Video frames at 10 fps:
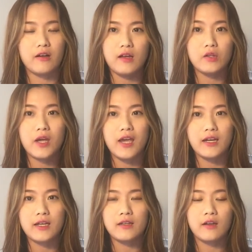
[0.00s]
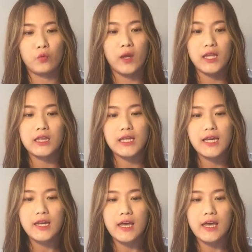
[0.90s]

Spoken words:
allocated weekly,